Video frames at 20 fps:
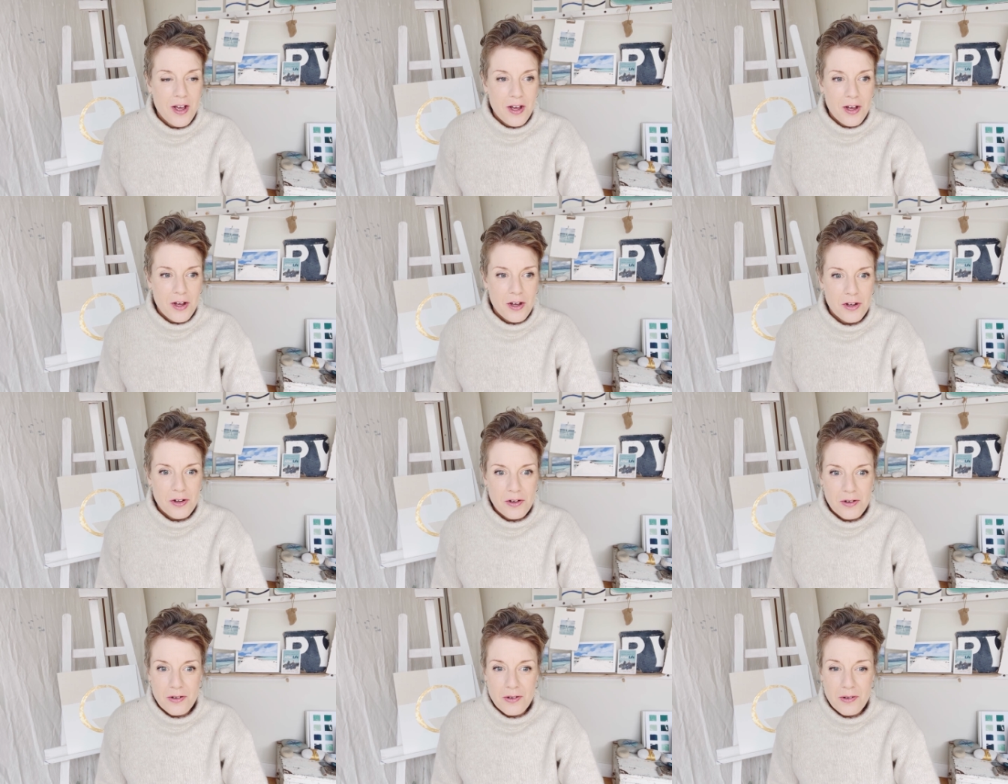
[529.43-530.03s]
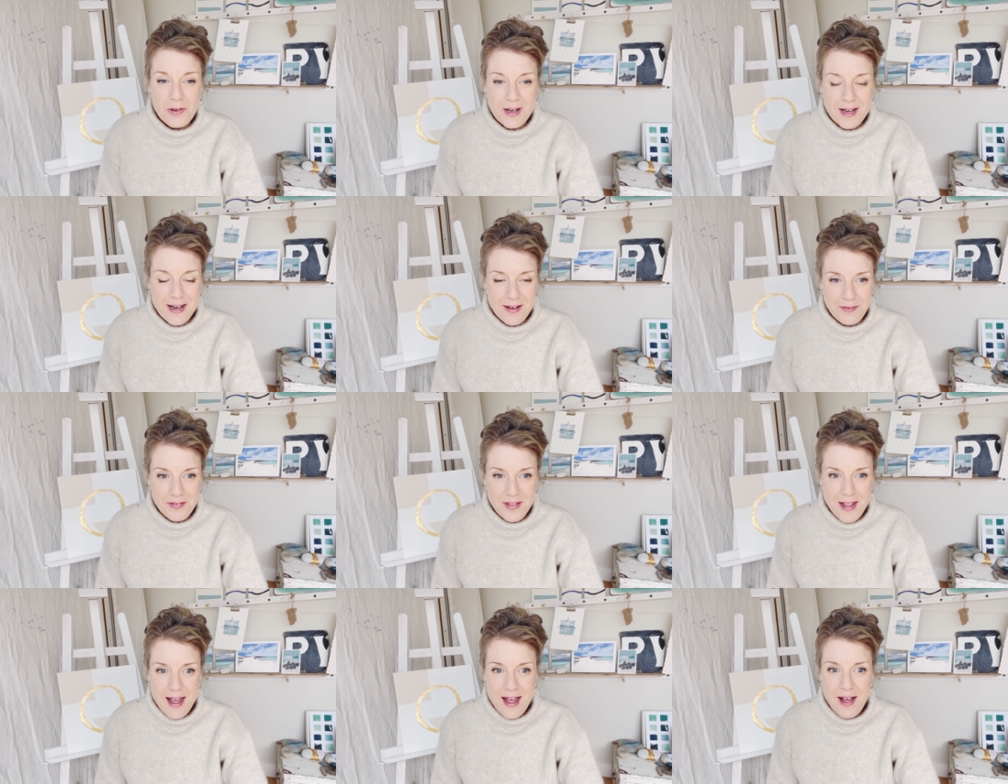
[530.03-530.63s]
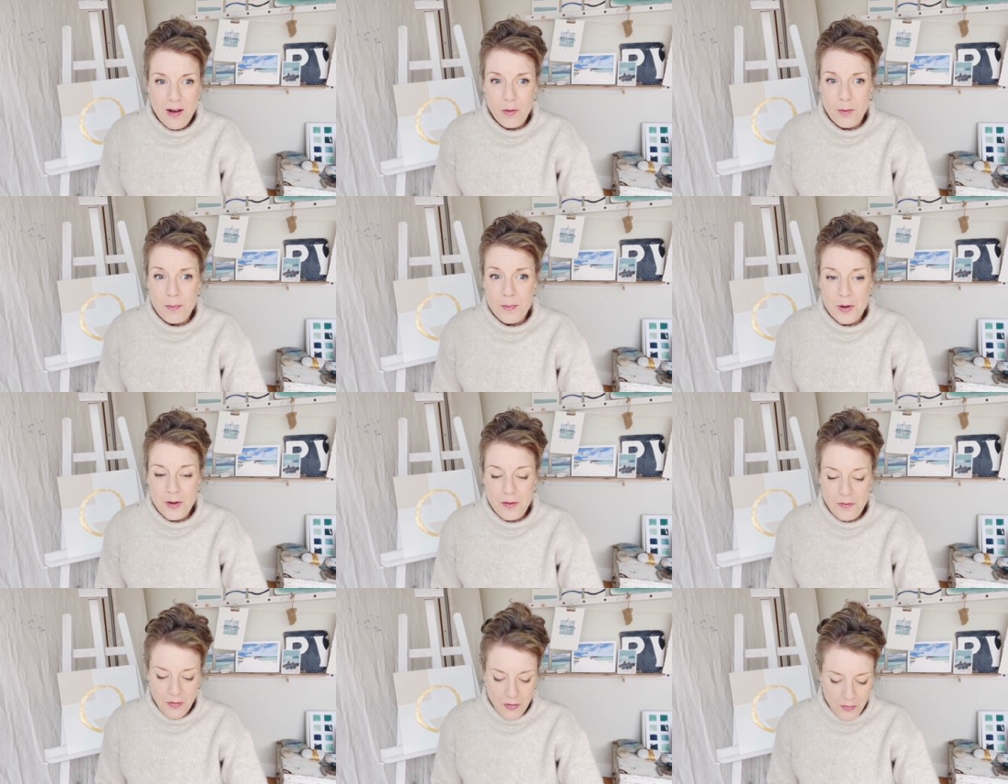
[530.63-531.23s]
who lived there or
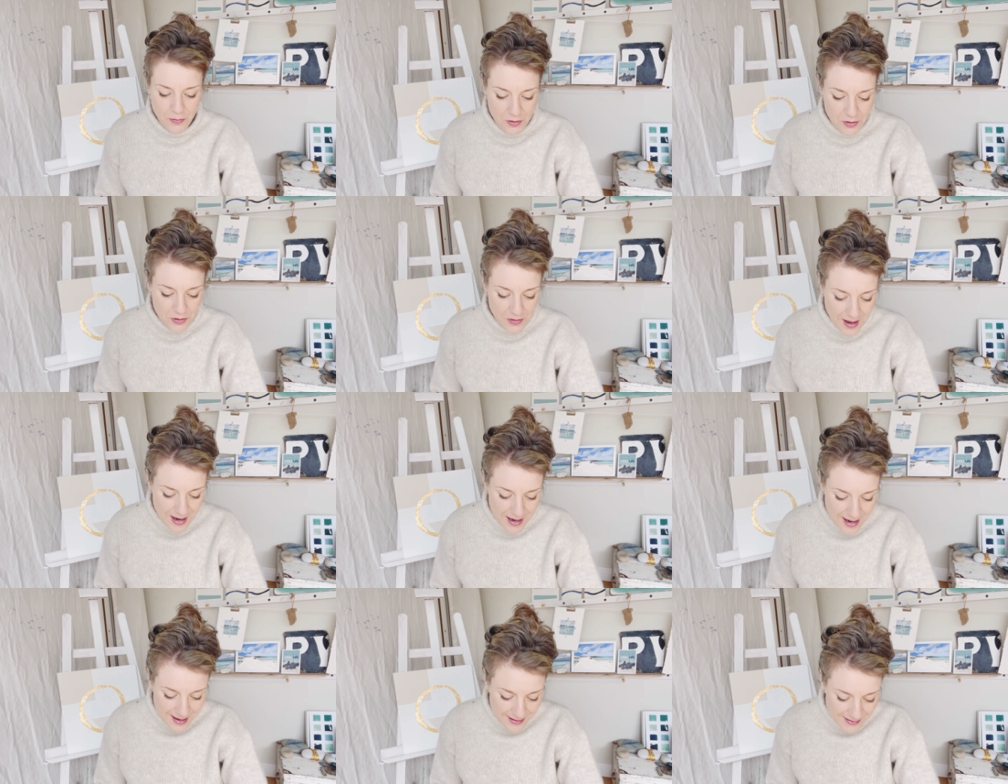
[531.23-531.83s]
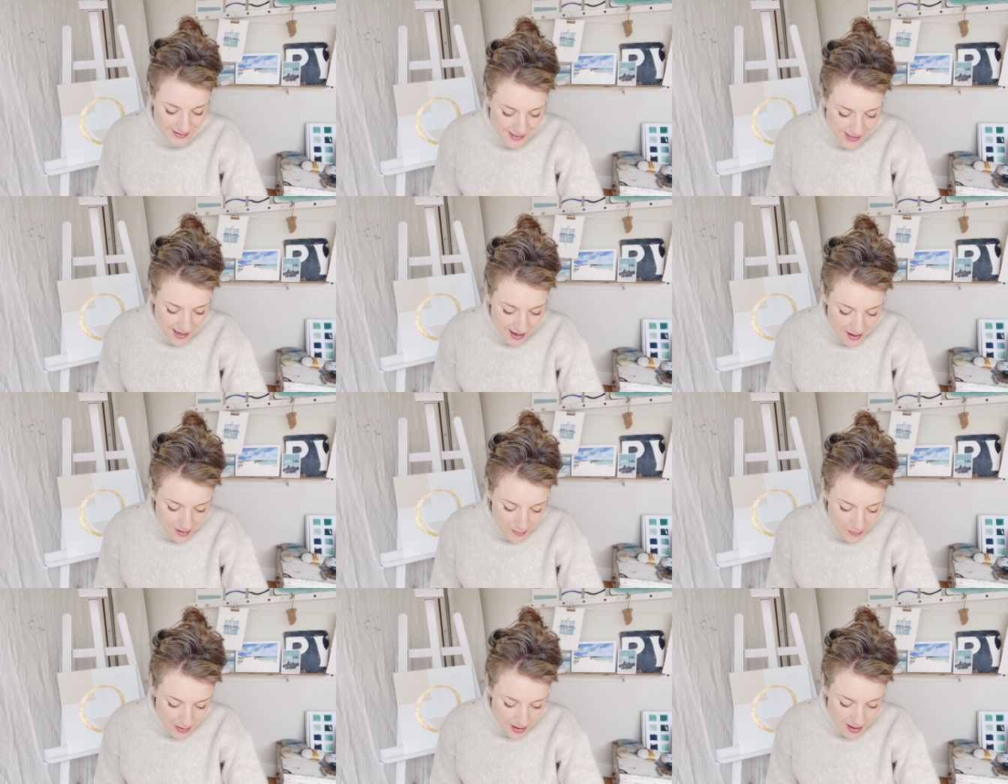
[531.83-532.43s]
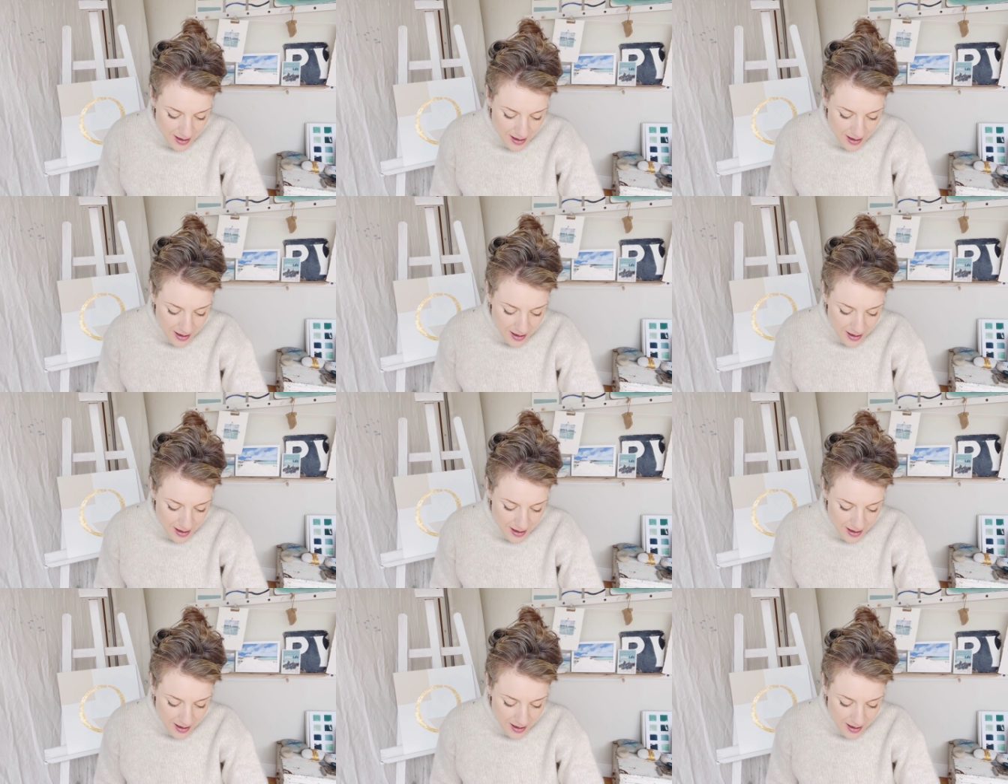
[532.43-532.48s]
moved through that landscape,